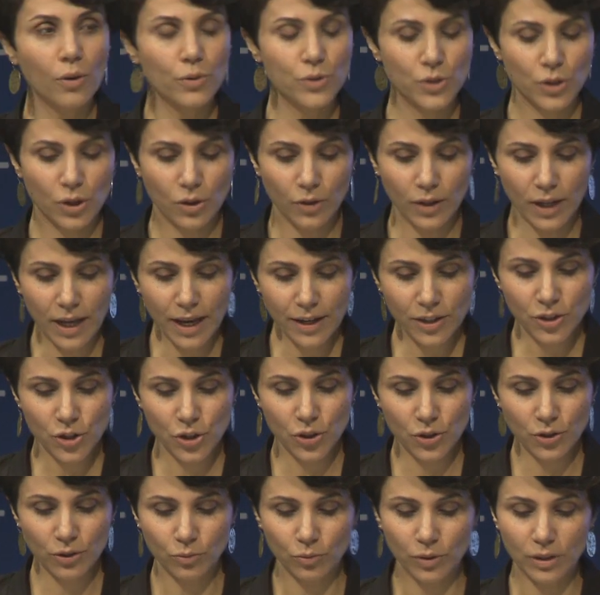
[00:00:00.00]
whose
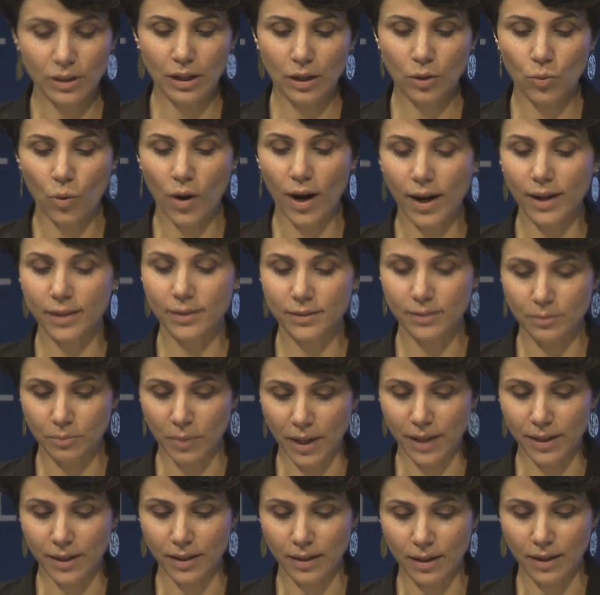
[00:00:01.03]
collection were acquired
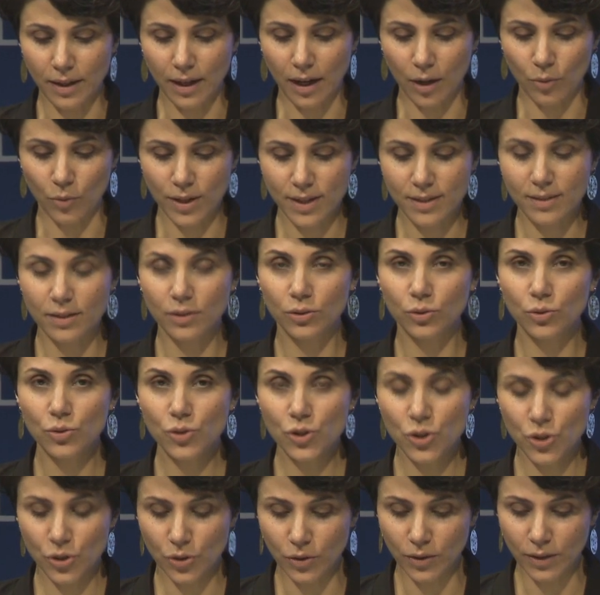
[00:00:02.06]
by our
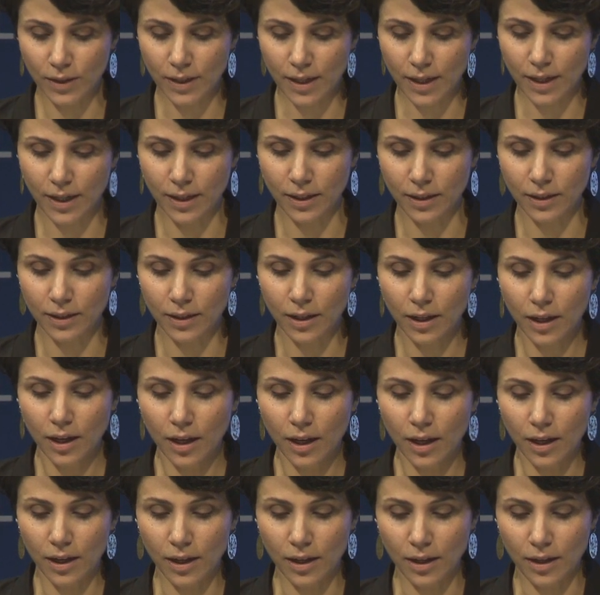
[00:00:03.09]
institution in
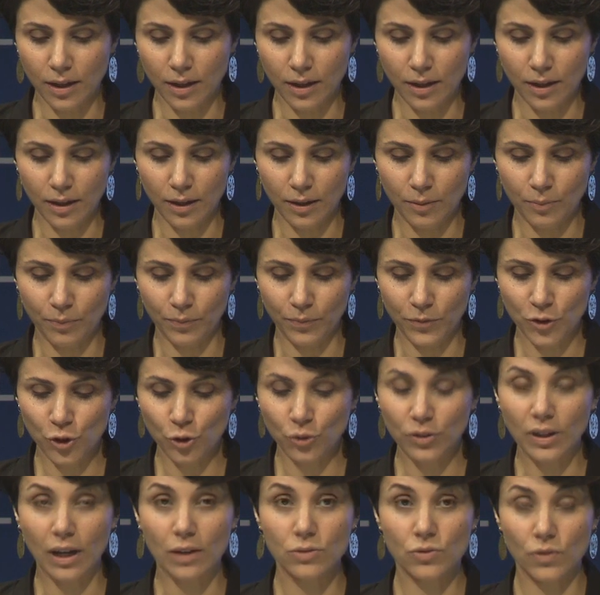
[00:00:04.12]
um,
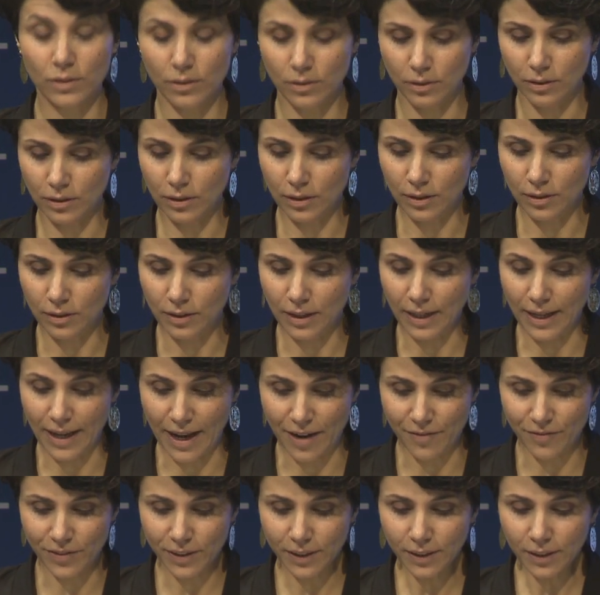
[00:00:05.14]

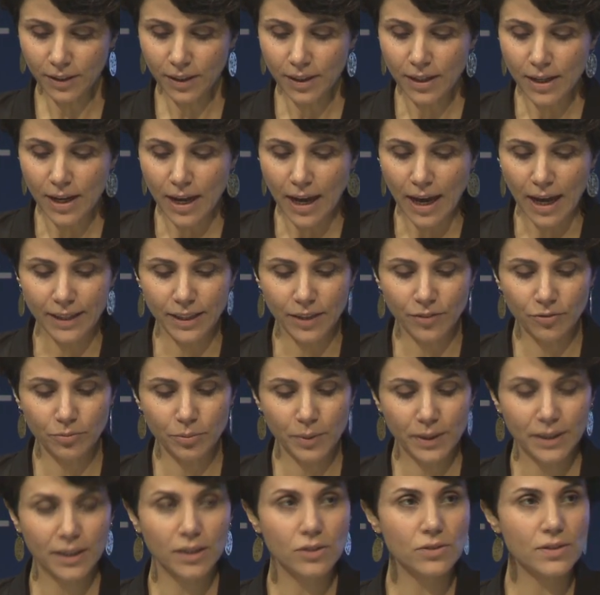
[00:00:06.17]
2011 and have
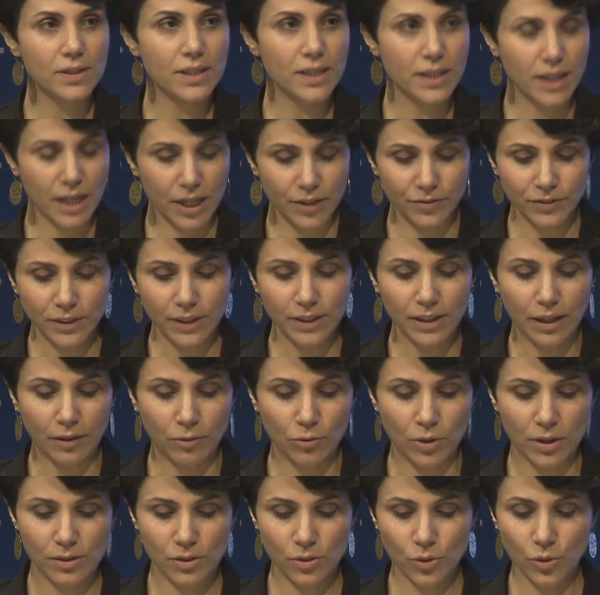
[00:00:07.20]
been conserved in
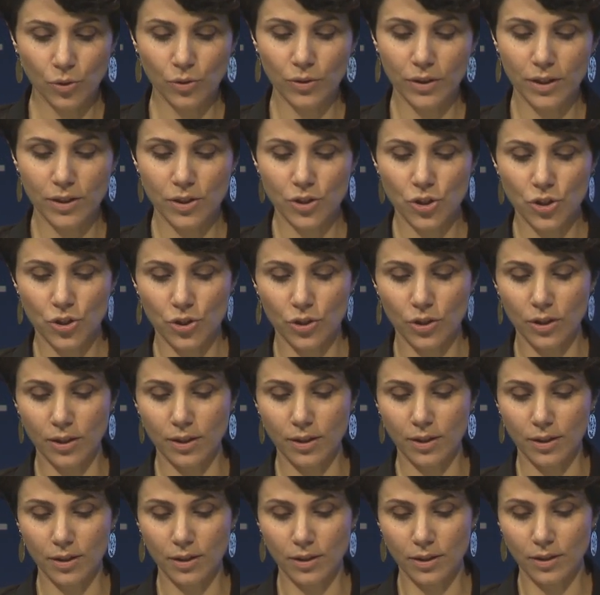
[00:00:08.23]
our storage
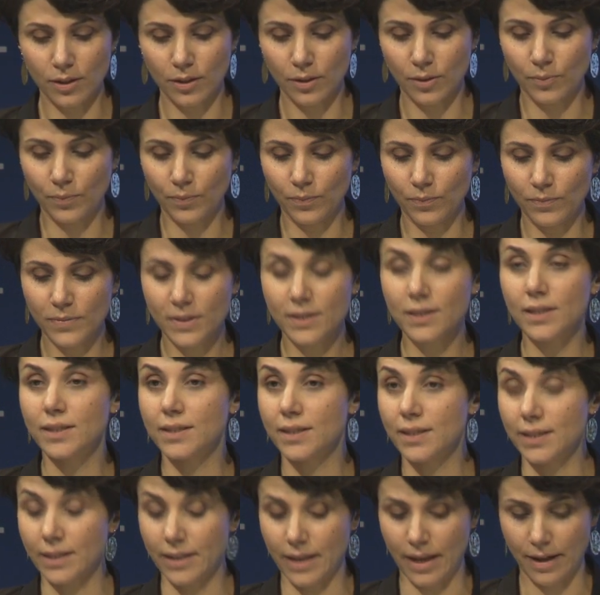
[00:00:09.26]
um,
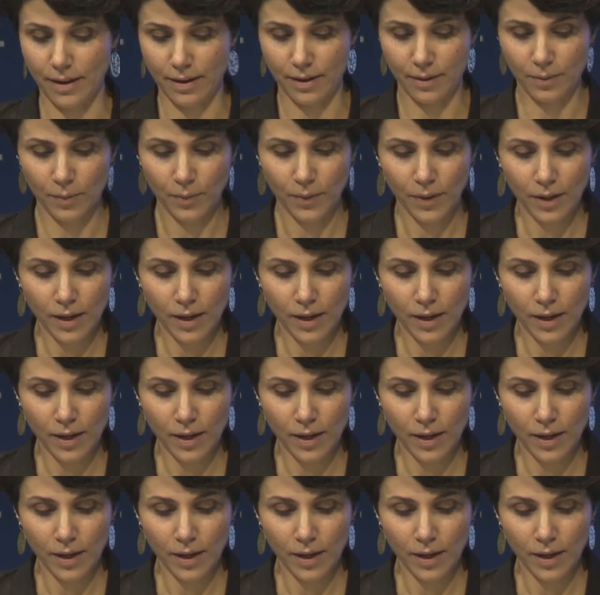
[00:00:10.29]
since then.